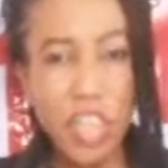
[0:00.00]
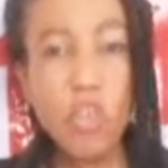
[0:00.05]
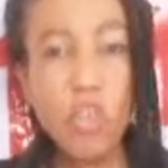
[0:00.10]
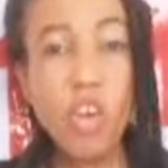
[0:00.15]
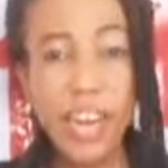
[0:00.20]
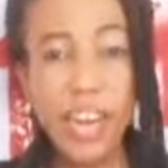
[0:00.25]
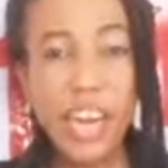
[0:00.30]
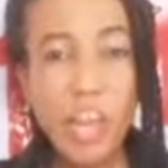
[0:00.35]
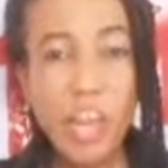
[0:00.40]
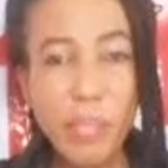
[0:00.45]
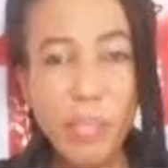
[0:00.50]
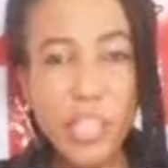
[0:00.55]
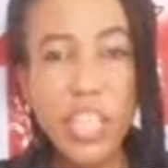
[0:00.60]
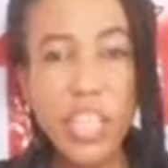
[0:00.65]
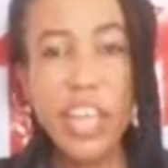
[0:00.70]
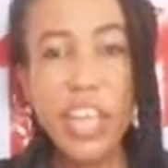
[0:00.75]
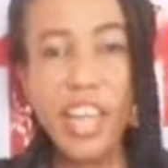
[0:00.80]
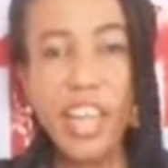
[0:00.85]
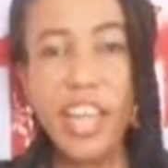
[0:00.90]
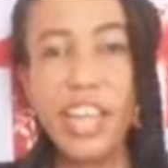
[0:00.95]
who
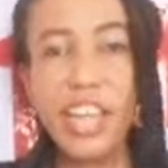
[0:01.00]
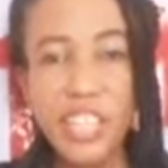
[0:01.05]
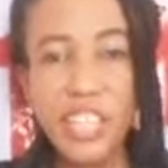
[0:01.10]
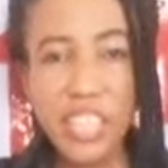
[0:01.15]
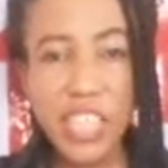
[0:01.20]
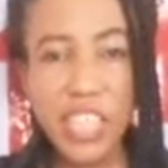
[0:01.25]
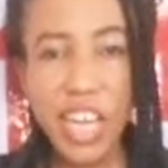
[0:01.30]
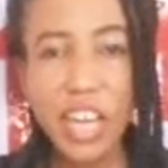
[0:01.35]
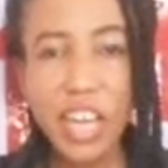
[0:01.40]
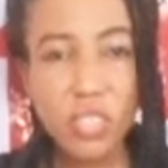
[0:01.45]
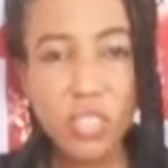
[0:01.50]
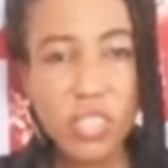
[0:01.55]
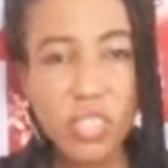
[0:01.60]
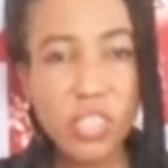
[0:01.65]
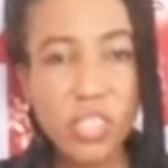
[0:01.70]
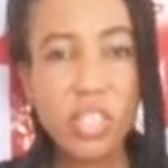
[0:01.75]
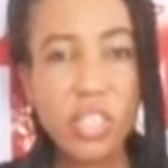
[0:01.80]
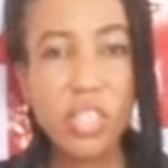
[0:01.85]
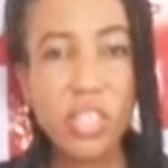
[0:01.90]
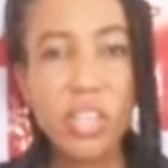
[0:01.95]
claims he has a child
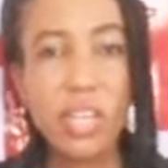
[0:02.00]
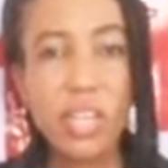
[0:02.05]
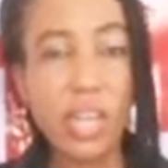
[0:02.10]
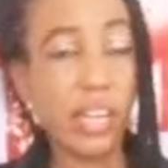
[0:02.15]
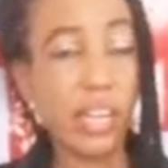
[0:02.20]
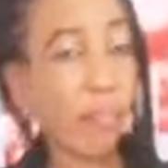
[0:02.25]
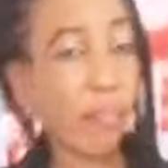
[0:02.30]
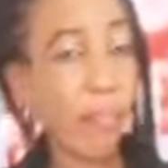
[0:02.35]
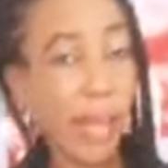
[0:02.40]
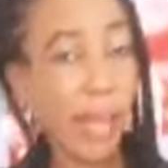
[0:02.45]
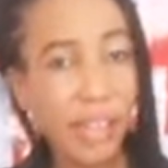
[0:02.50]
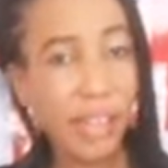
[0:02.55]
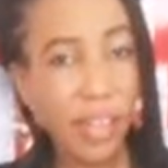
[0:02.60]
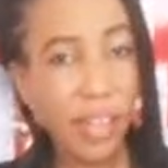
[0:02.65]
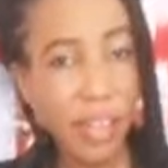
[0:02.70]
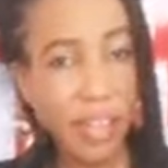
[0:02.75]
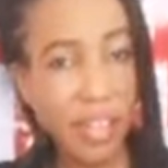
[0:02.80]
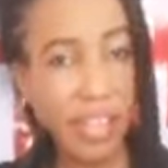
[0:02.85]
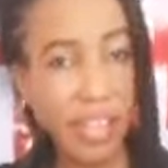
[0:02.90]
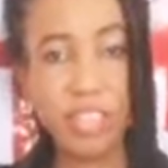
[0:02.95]
and a mother,